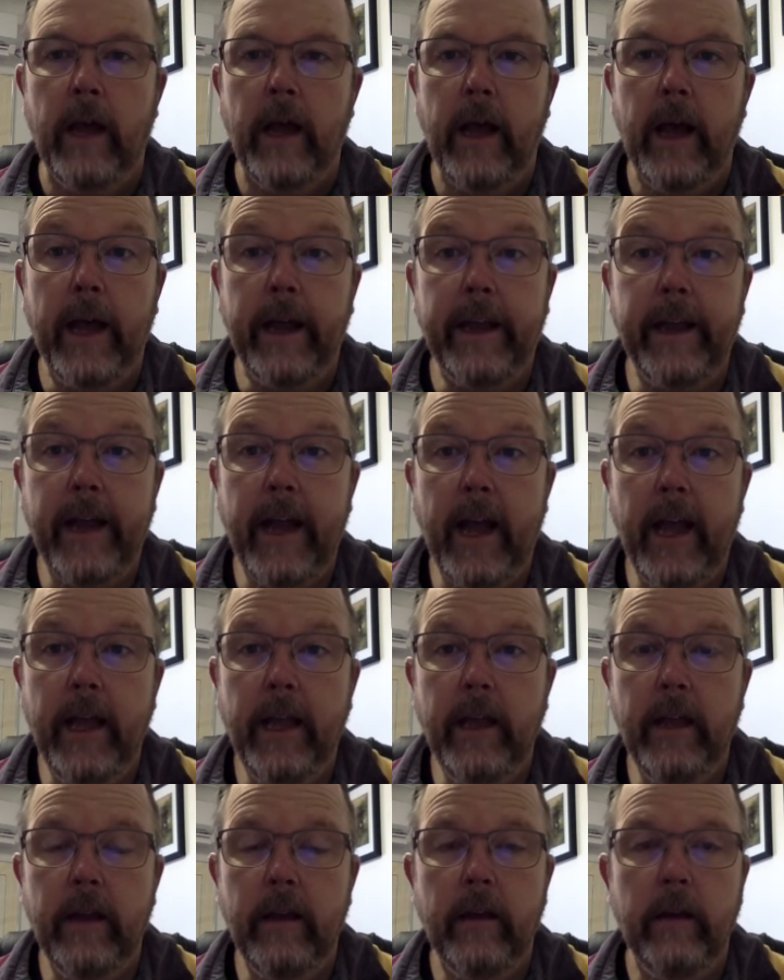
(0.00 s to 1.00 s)

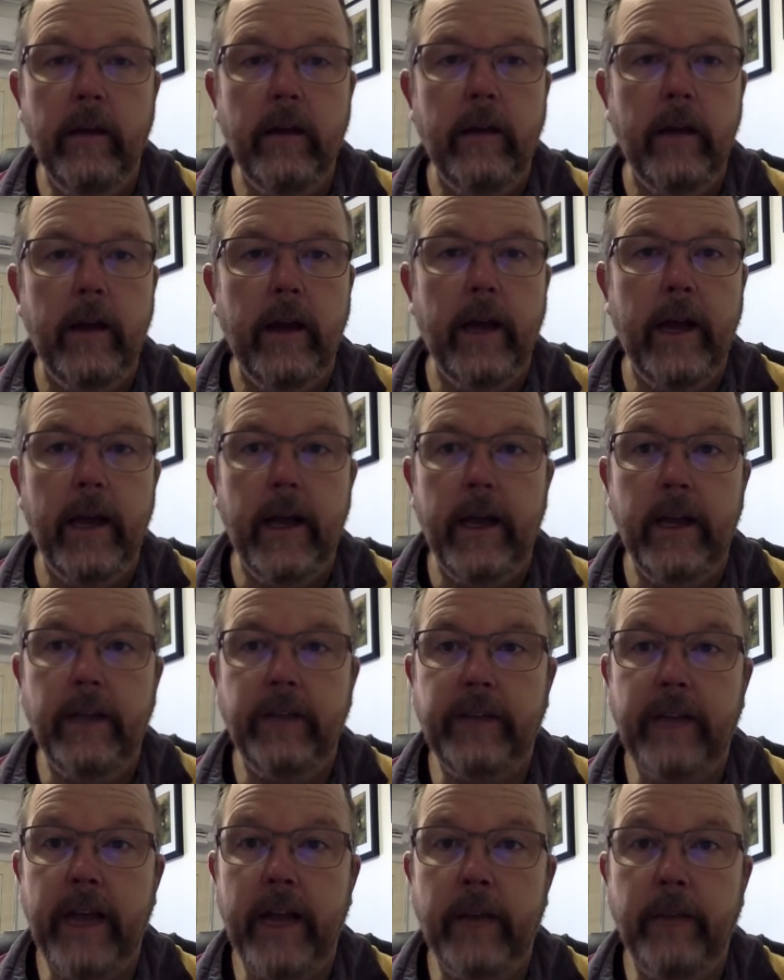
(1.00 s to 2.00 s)
G'day,
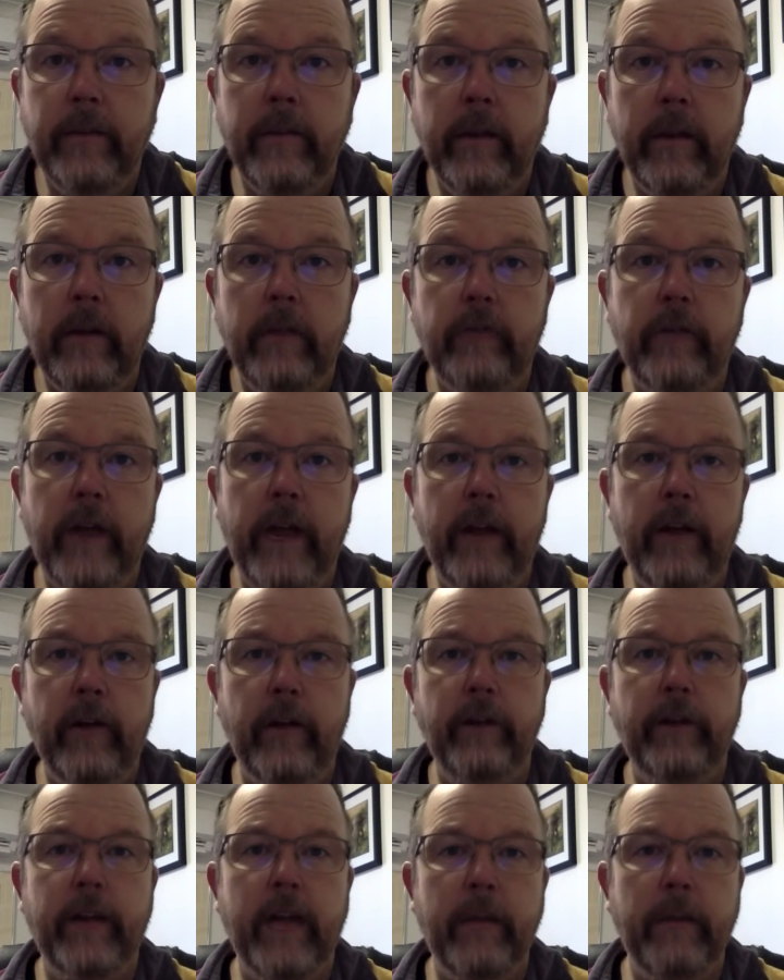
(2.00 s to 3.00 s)
it's Adam
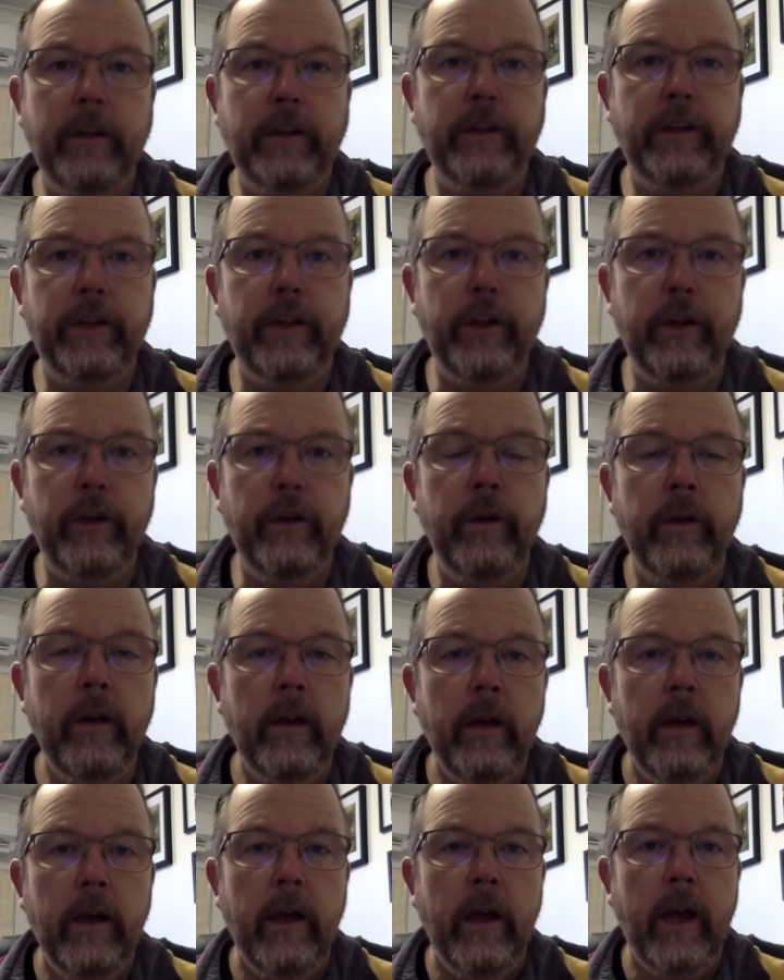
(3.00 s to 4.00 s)
Draycott coming to you
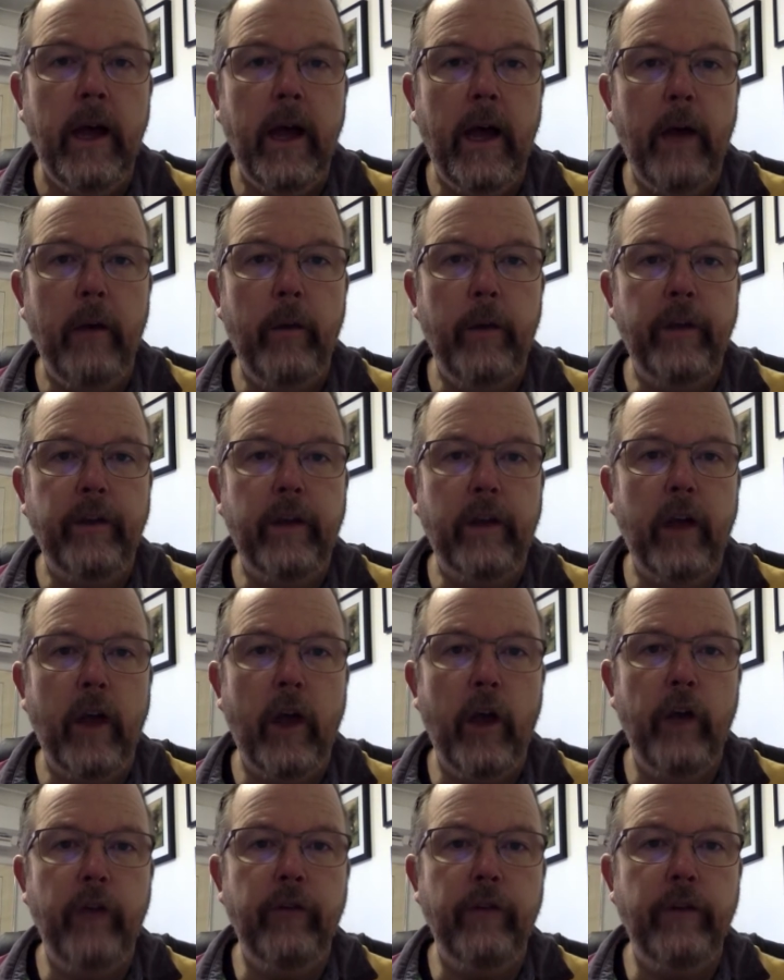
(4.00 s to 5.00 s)
with a
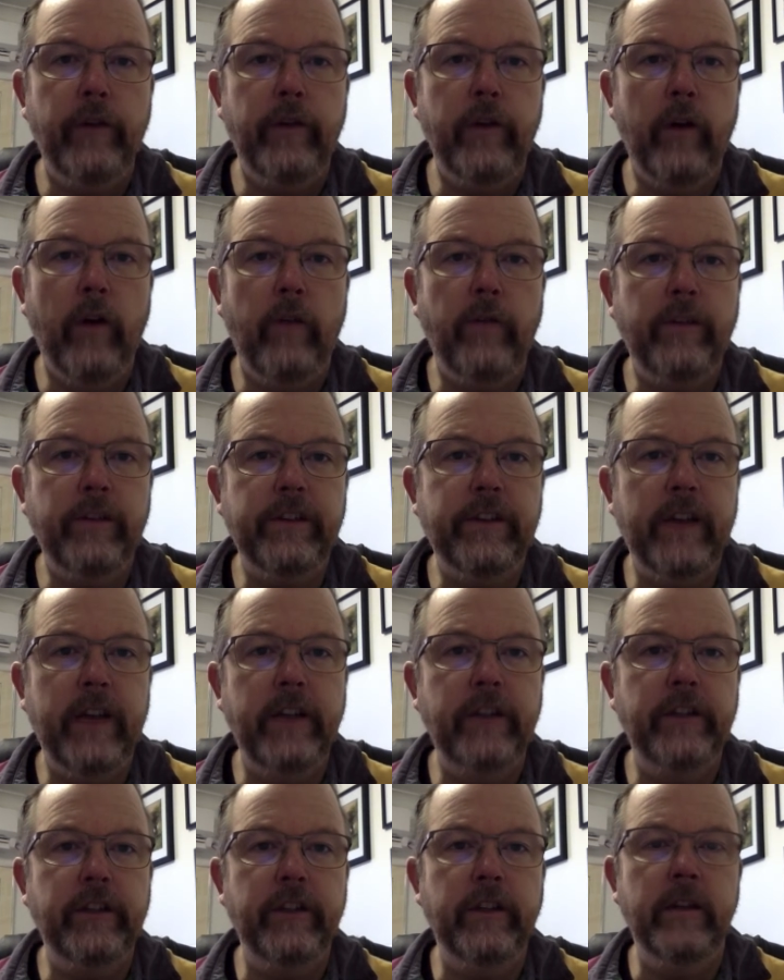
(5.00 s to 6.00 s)
COVID
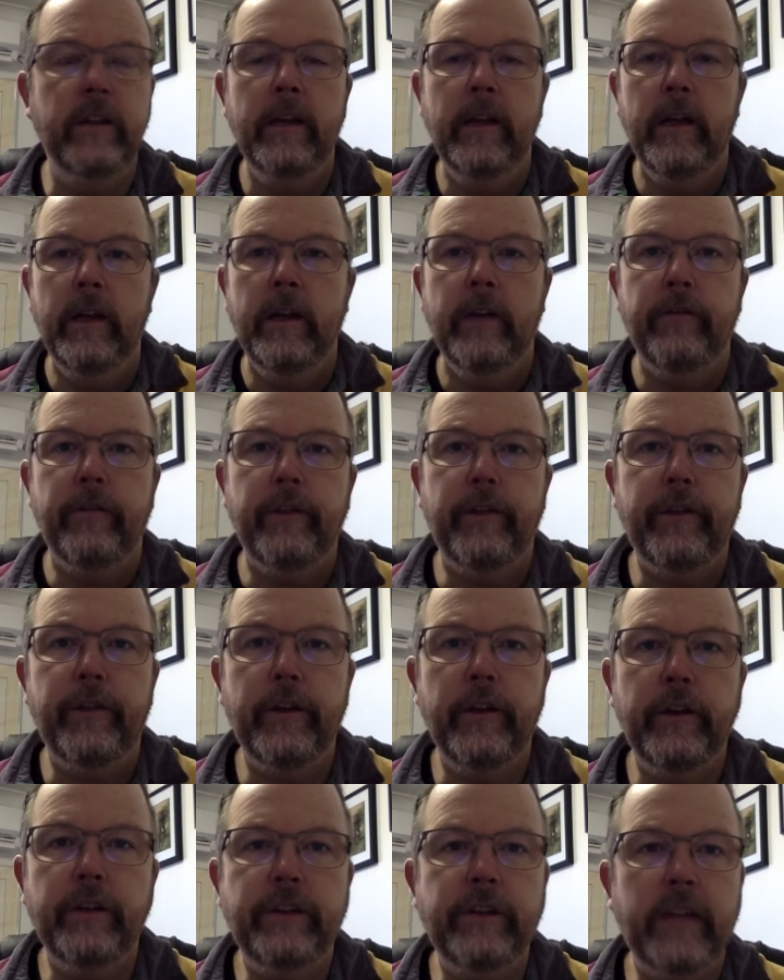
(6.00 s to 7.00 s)
conversation for
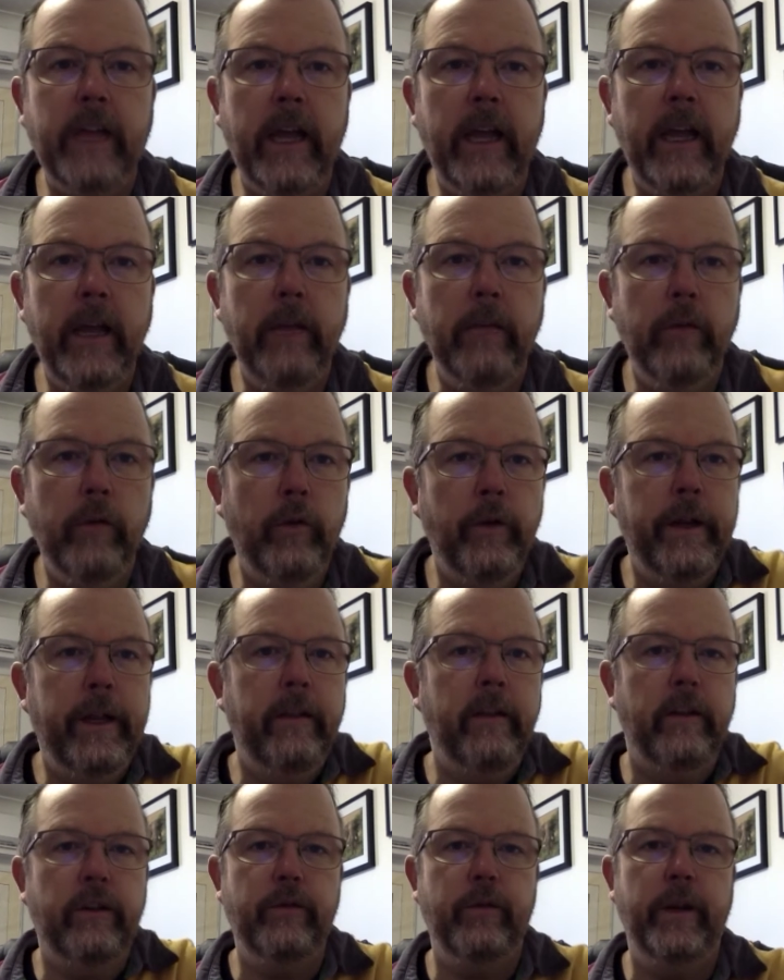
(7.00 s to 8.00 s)
Thursday
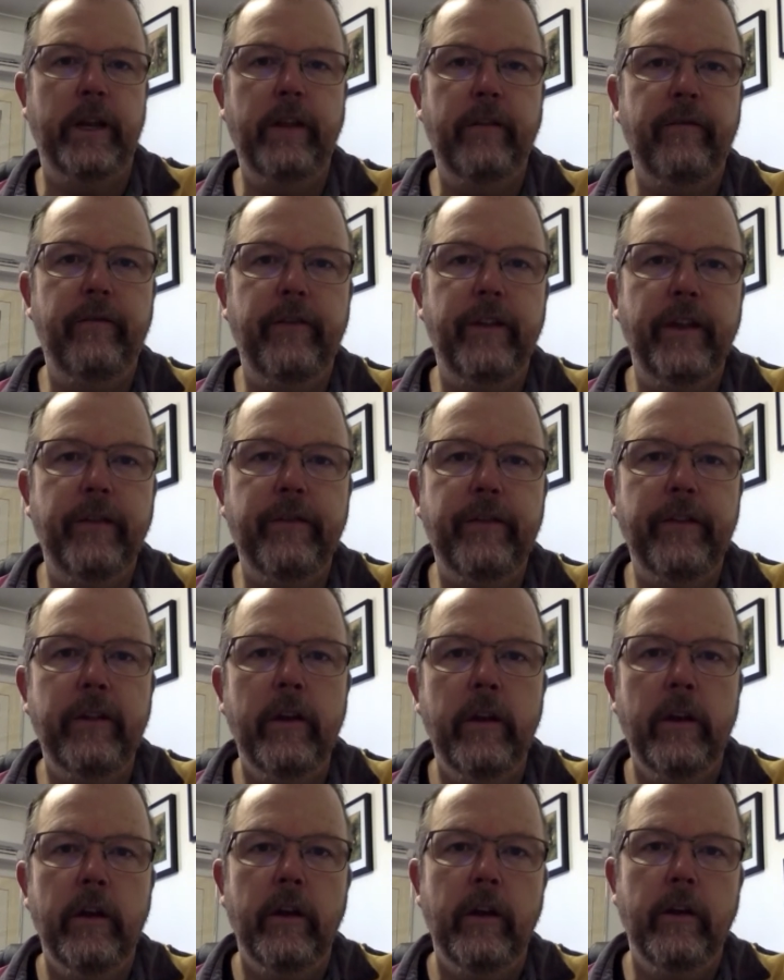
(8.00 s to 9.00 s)
morning, the 25th
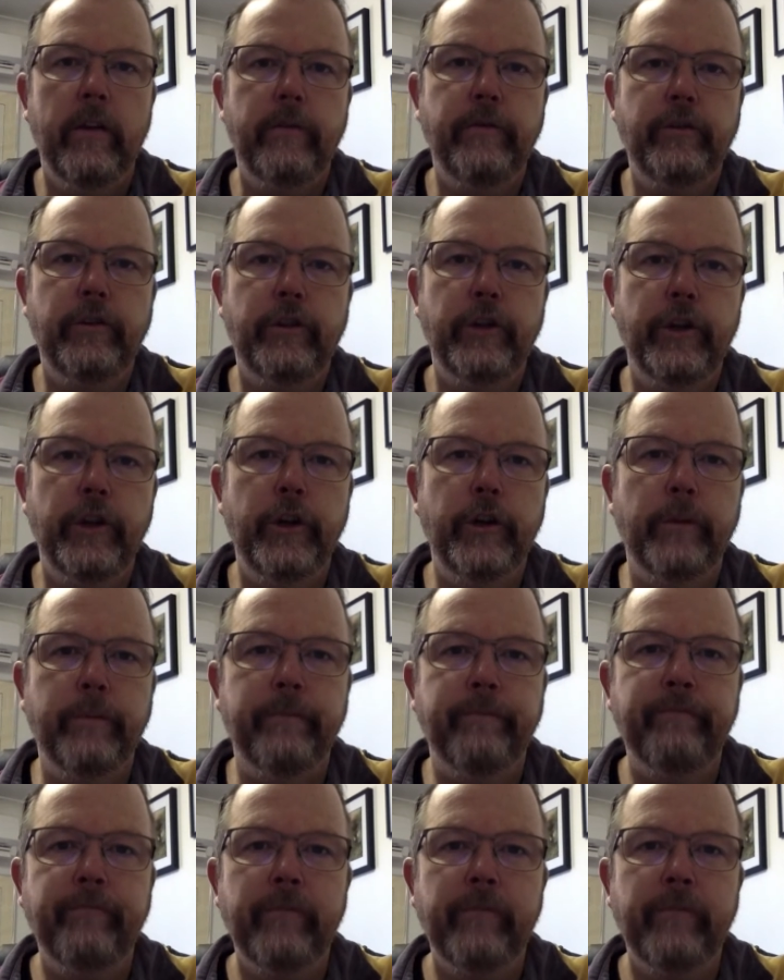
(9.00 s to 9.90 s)
of June.